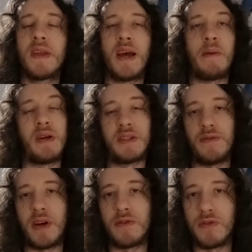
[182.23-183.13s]
I mean, it's a
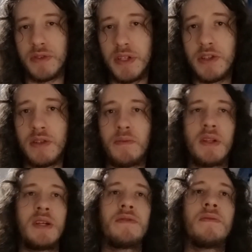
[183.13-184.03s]
very traditional
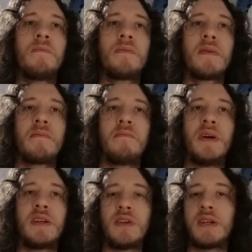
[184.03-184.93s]
belief, but
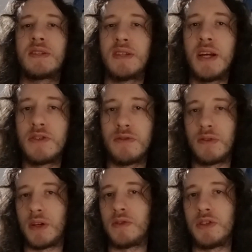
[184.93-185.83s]
it's not essential to
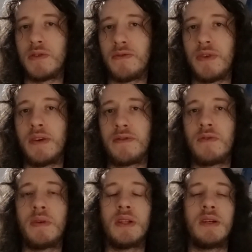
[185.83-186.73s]
the Christian faith to
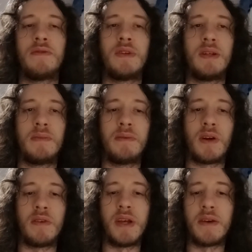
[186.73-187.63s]
believe in
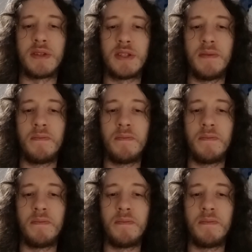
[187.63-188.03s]
biblical inerrancy.